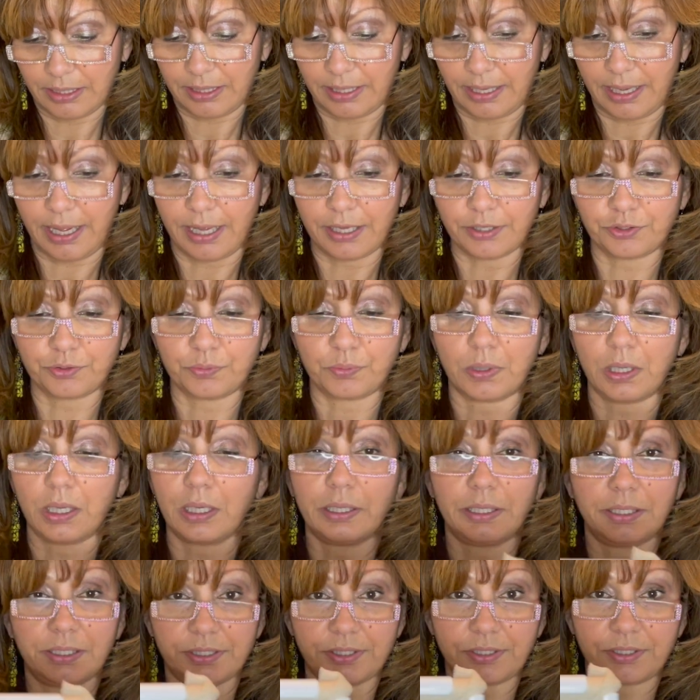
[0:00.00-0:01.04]
as well
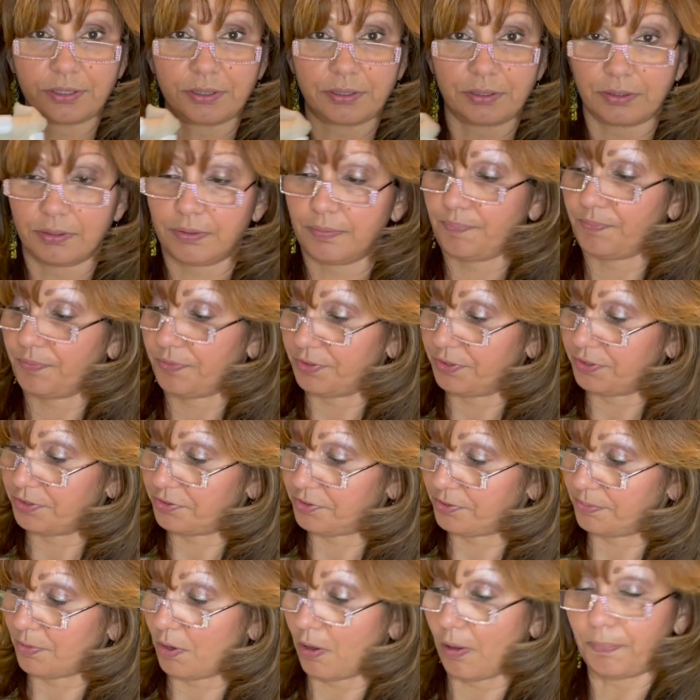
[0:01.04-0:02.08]
as the
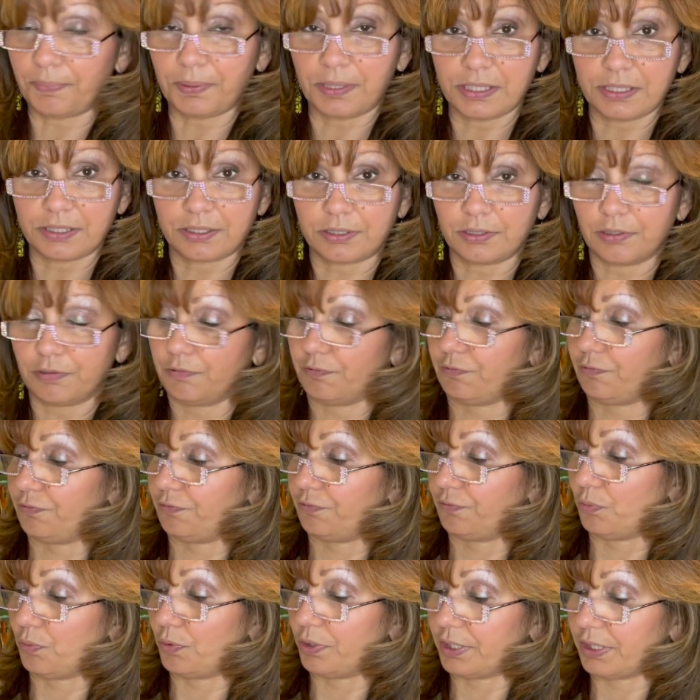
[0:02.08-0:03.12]
small piece of
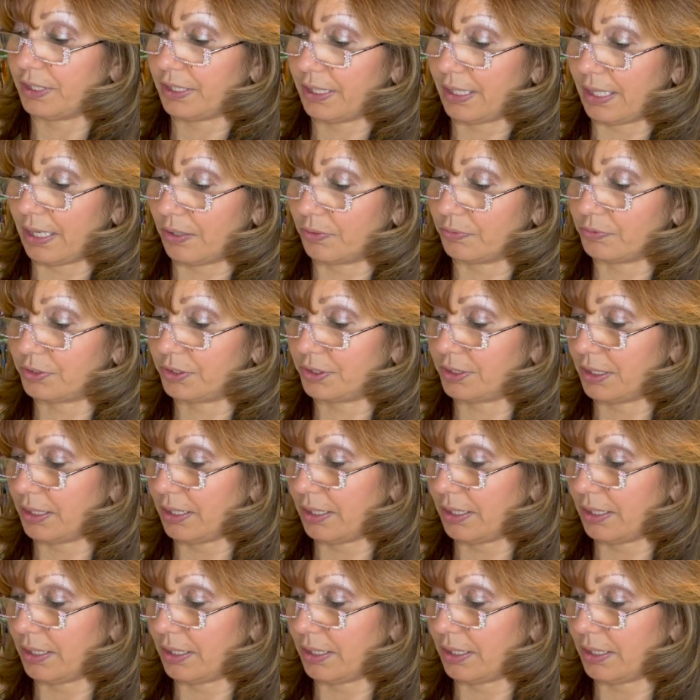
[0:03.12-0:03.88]
40 count